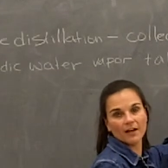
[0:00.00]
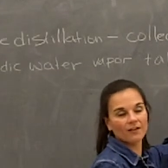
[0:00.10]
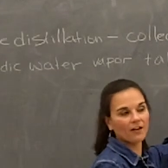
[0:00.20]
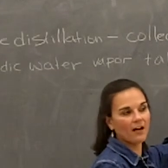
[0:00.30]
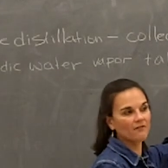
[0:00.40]

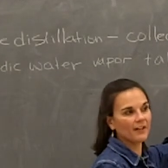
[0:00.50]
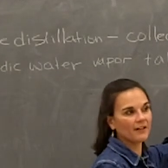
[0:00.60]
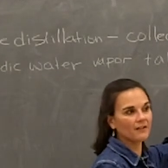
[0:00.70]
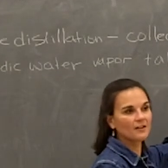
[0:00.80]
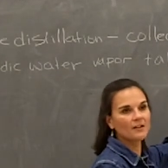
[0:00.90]
okay? You'll have
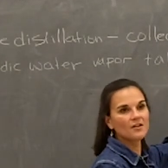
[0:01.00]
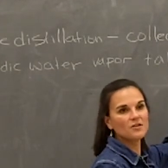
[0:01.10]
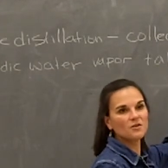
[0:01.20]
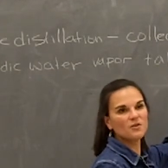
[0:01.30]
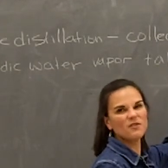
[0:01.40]
like
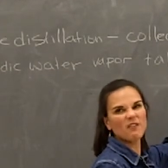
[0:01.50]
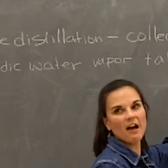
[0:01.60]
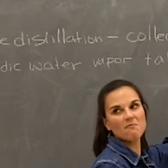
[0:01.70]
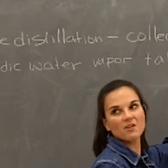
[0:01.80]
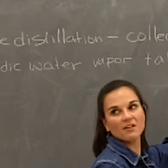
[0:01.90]
two to
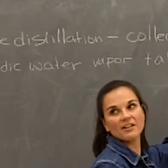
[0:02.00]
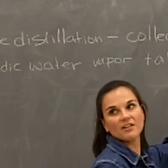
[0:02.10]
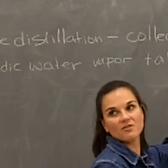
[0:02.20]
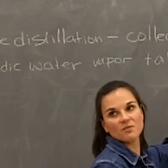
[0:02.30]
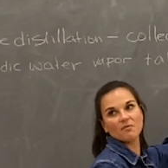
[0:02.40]
five
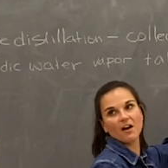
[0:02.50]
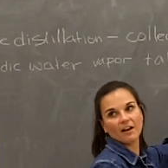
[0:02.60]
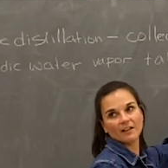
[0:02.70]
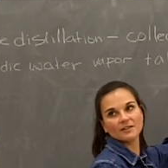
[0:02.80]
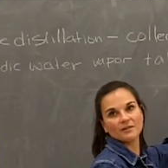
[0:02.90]
milliliters of
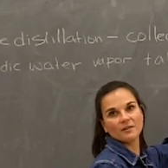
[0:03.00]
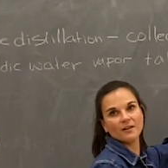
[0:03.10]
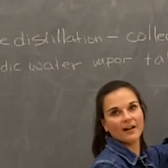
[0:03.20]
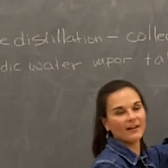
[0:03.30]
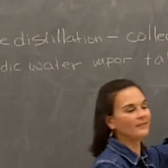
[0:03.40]
product,
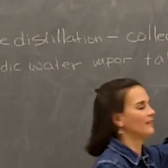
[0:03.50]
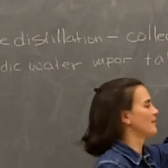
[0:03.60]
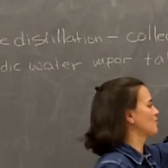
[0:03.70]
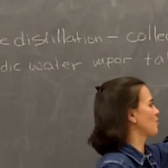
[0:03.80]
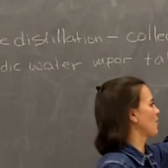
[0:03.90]
okay?
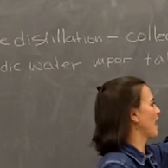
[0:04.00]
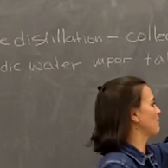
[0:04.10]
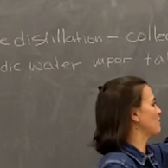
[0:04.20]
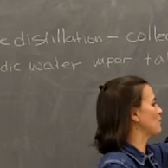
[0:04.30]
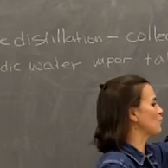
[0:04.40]
So we
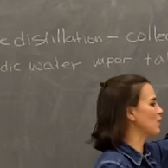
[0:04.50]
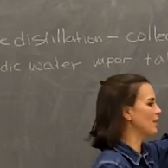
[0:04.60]
have to be